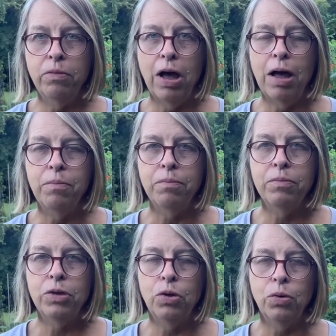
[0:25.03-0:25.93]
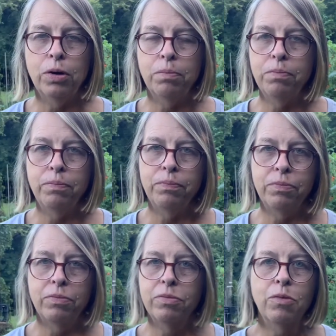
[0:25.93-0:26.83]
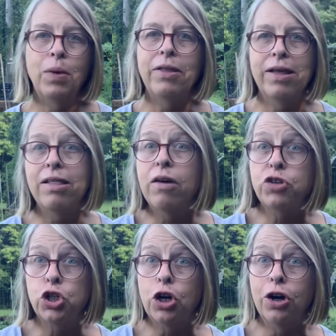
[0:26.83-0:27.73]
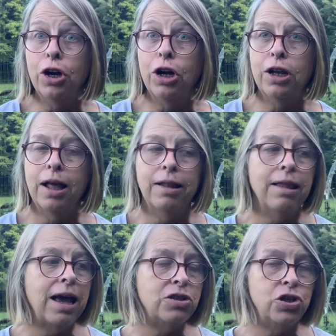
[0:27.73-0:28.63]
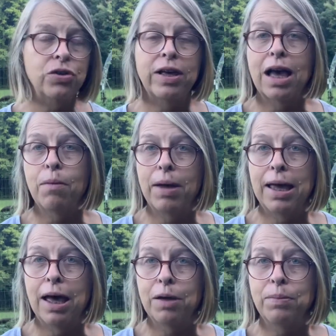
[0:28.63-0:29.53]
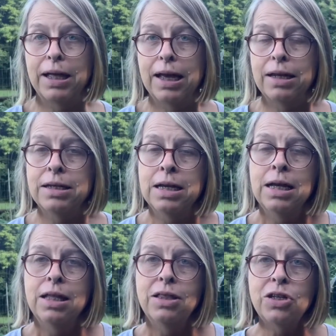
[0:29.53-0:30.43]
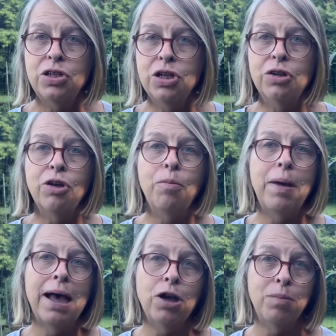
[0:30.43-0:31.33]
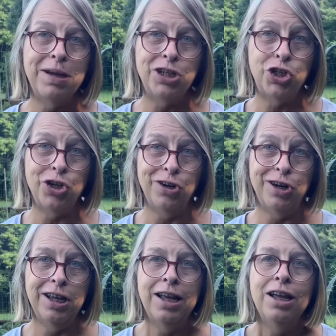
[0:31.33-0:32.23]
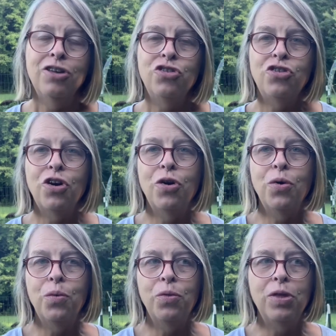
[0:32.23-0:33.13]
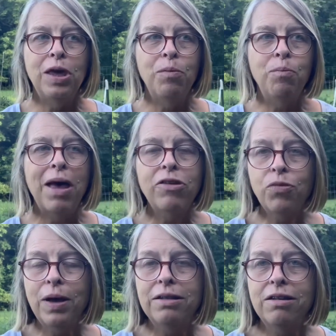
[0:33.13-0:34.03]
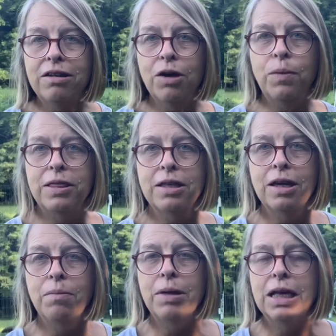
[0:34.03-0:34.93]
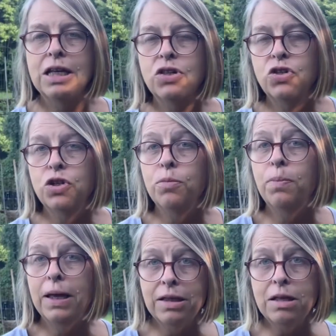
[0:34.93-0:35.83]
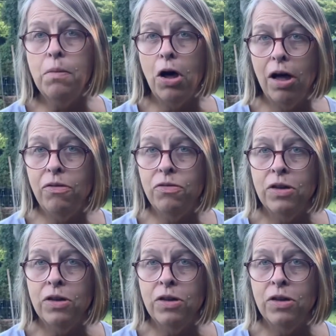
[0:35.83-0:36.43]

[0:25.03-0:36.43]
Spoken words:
Well, they love chard, and last year they got my eggplant. This year they're back on my chard. So the best way to deal with them is to pick them off.